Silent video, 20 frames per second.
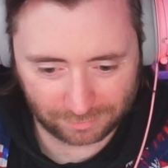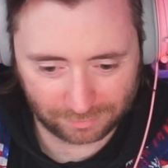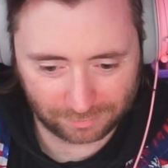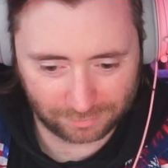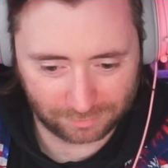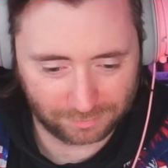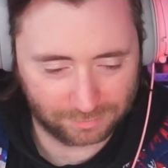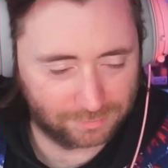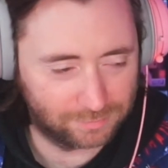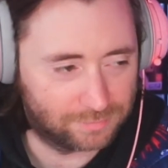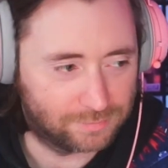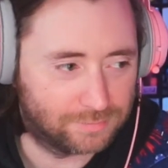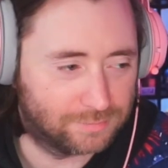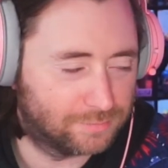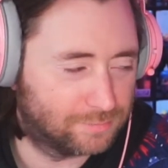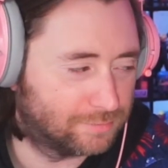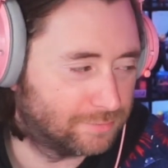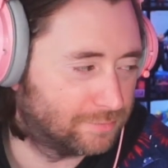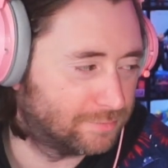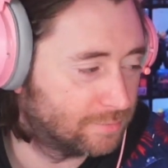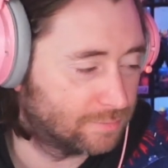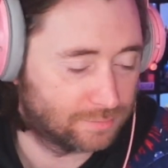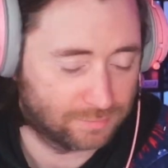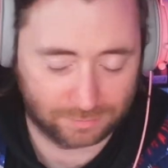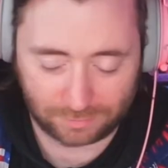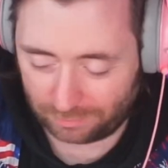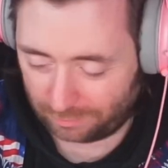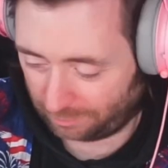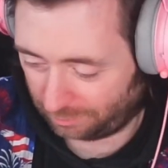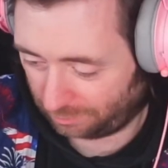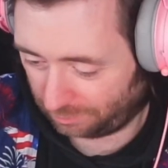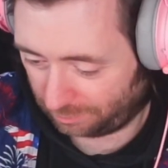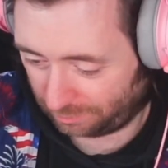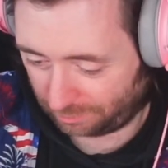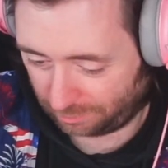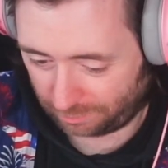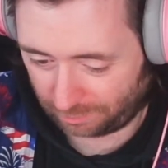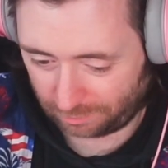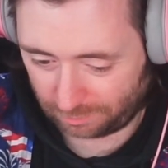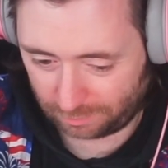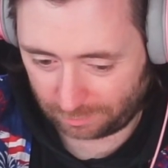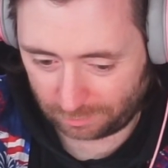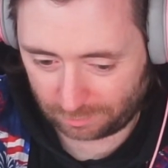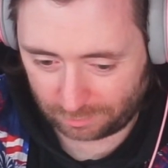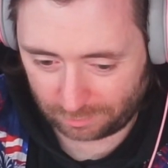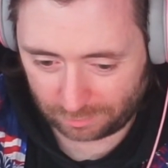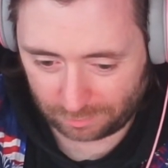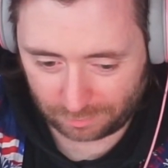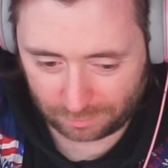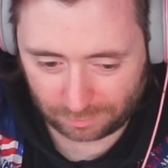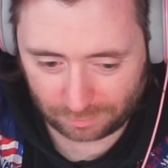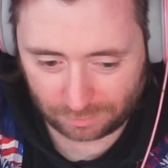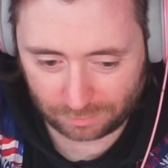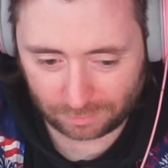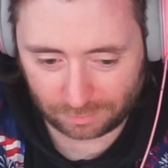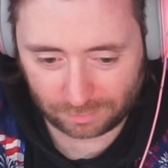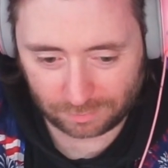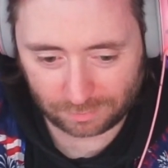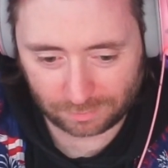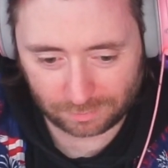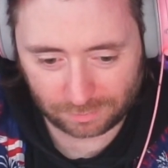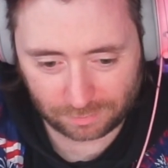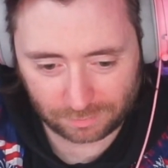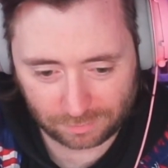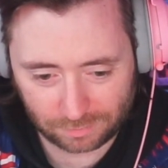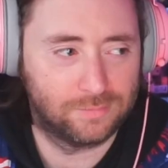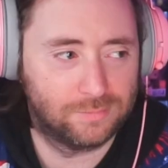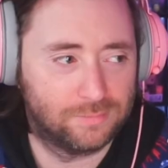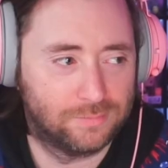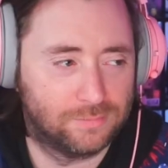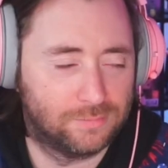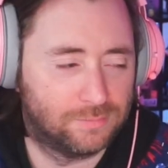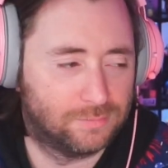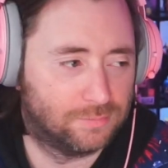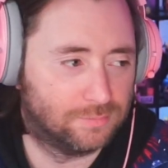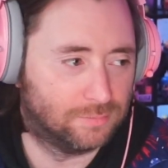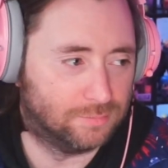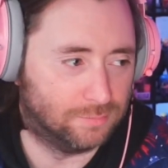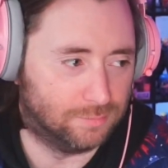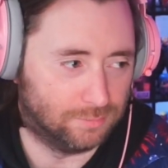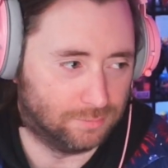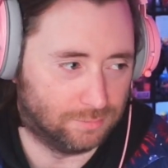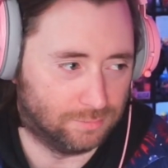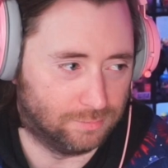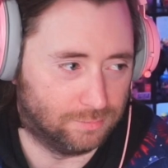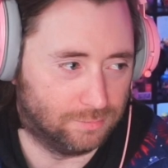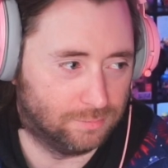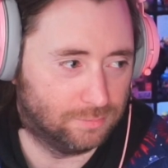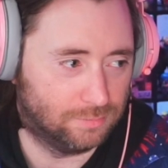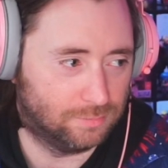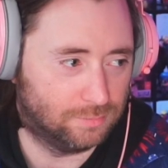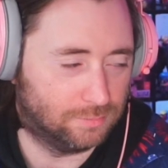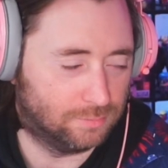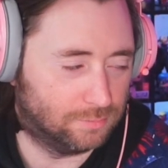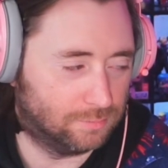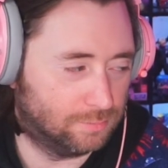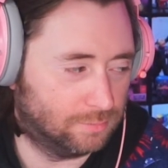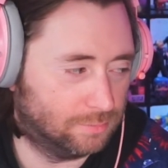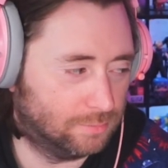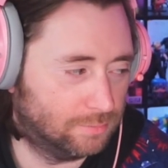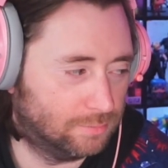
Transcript: [no speech]